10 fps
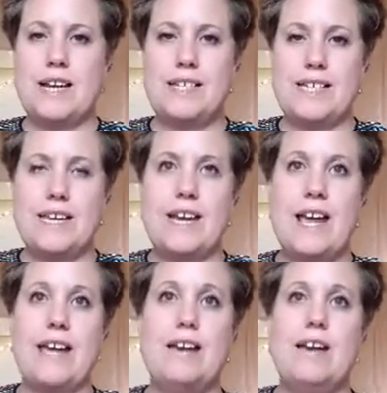
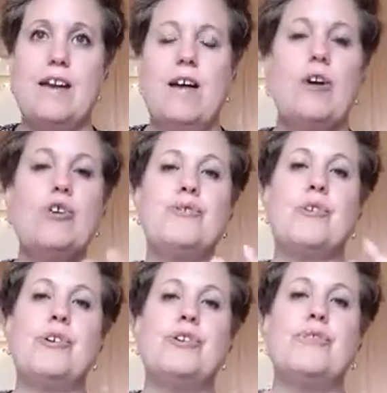DNA over
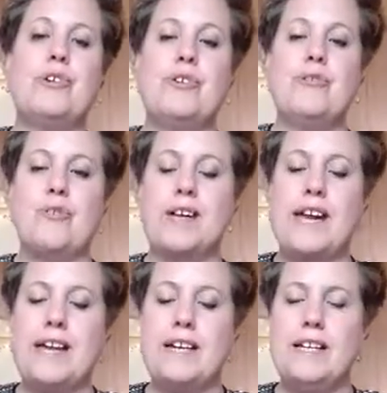and over and over
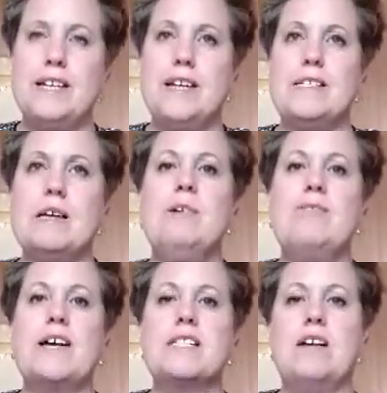again. Some of
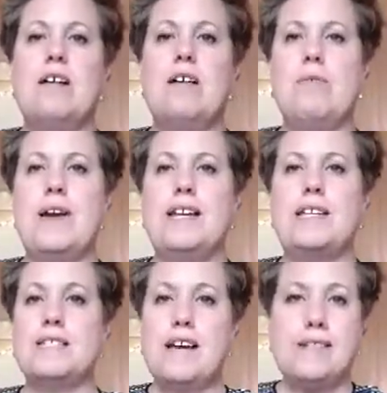us are already
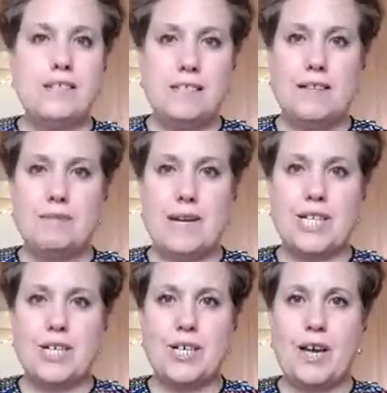standing in that
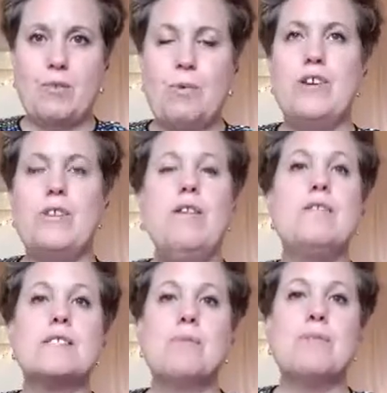magic, and we know
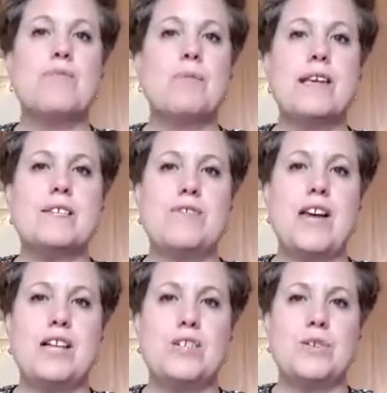some of the ways of the
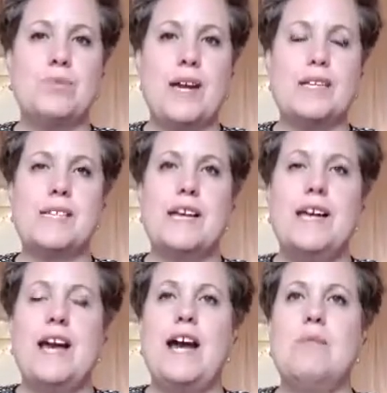ancient ways.
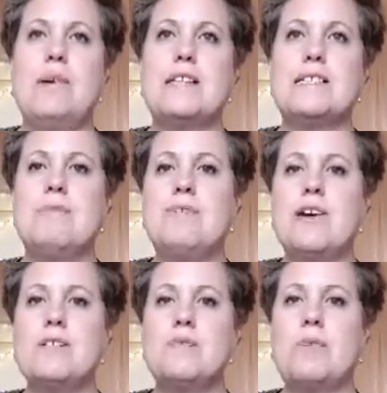And some of
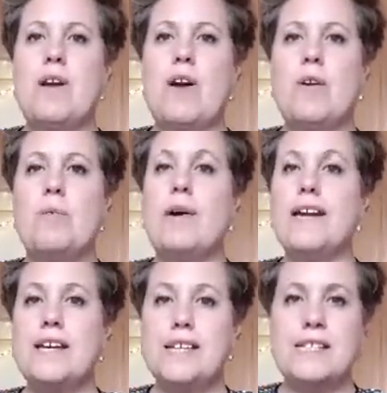us, we are
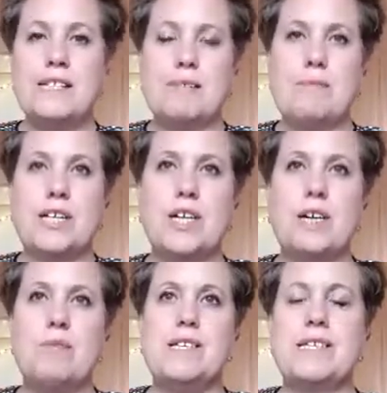awakening to that magic,
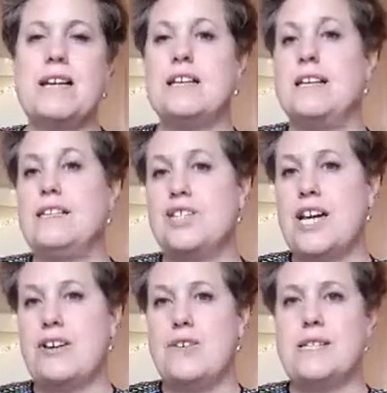and we're standing in the
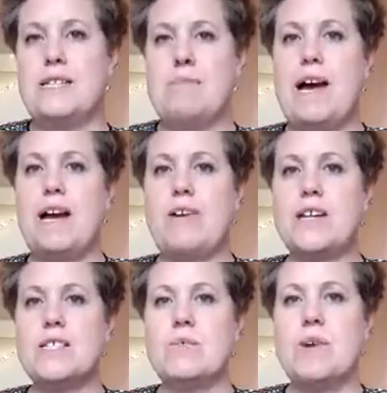shadows, in the
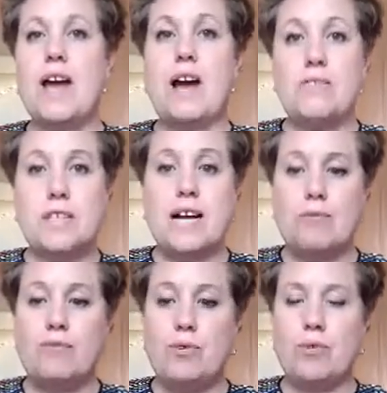backgrounds, and we haven't come
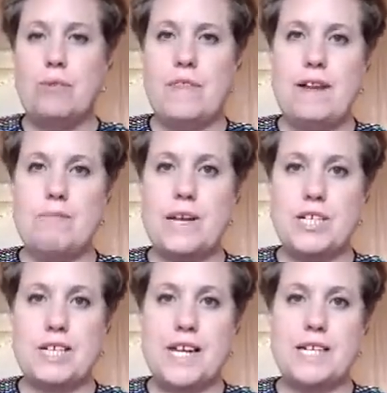forth with that magic yet,